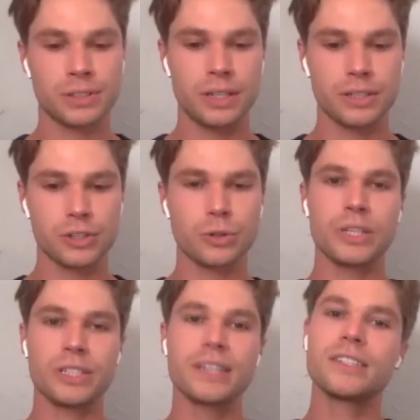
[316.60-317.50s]
the
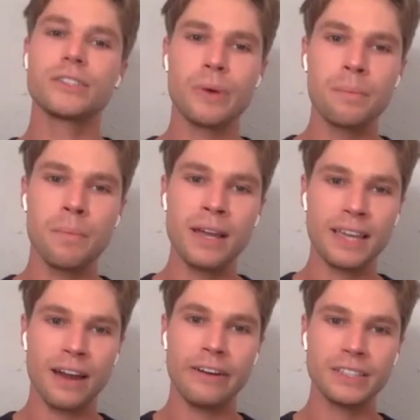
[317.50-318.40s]
story centers around my
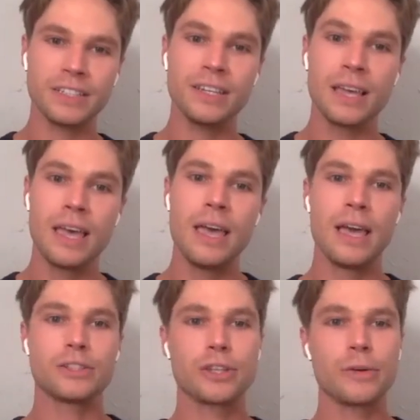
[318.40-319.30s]
character,
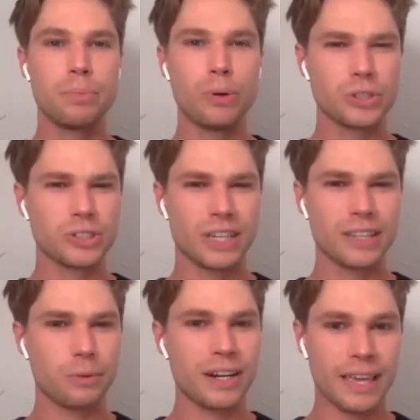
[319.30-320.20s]
it's so important to
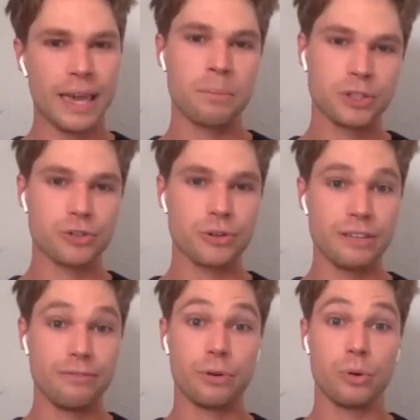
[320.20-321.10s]
get the right
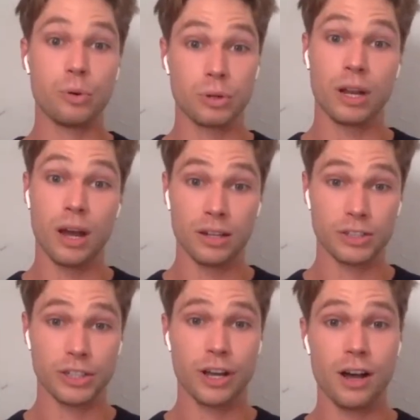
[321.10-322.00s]
chemistry for the
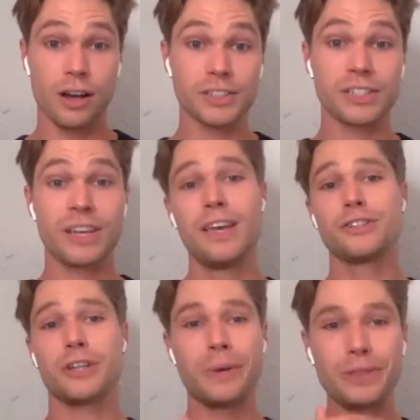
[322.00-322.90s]
larger cast.
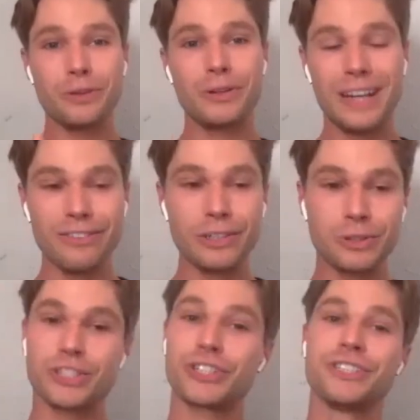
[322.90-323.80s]
So I went through 11
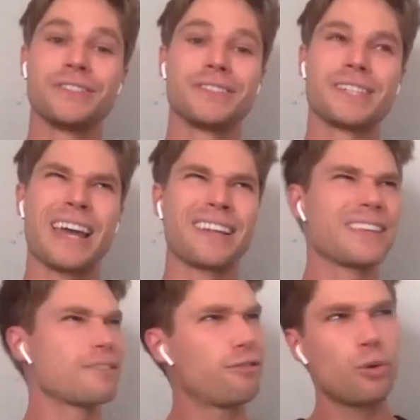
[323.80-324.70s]
auditions and I
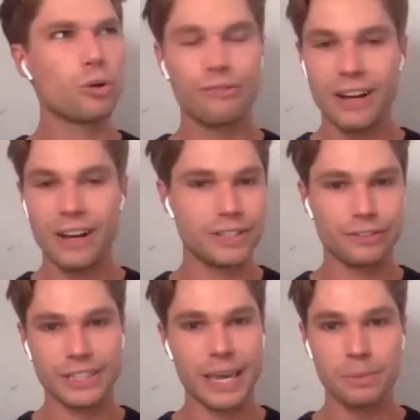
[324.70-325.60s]
think 4 or 5
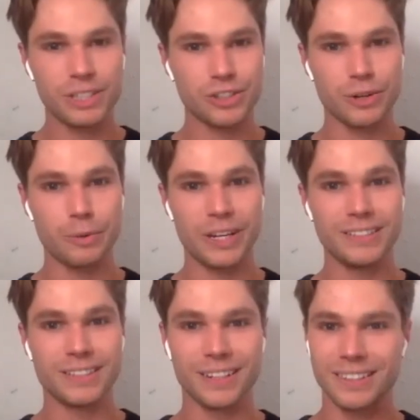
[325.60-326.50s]
different chemistry
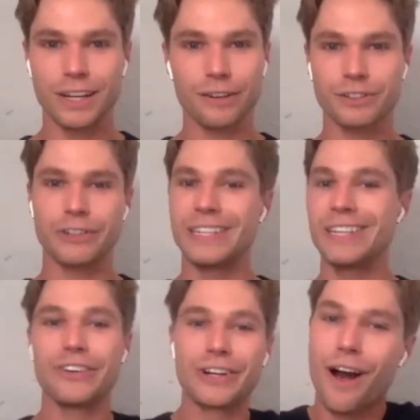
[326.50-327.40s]
reads. And I think after a
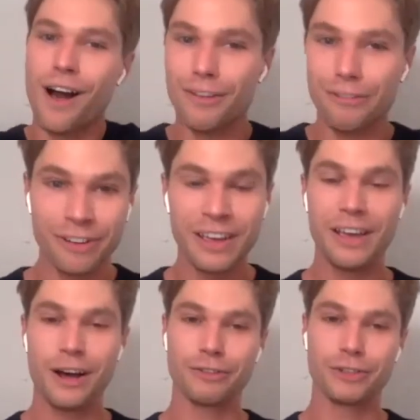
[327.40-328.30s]
year and a half
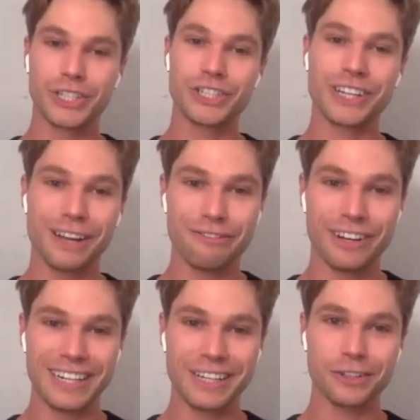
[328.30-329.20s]
of auditioning, I
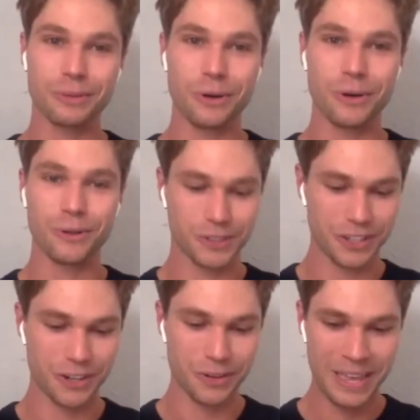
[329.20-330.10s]
finally got the role.
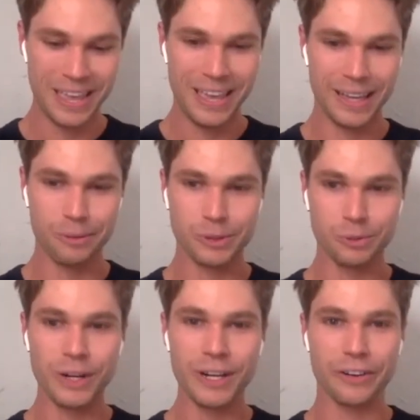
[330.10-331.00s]
So it was
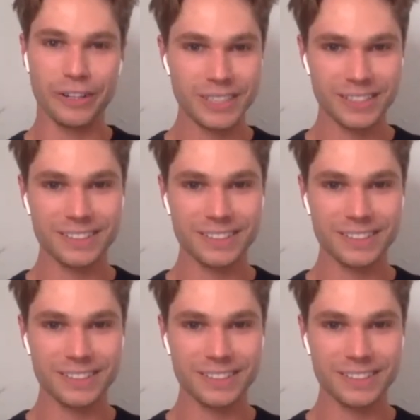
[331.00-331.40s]
rigorous,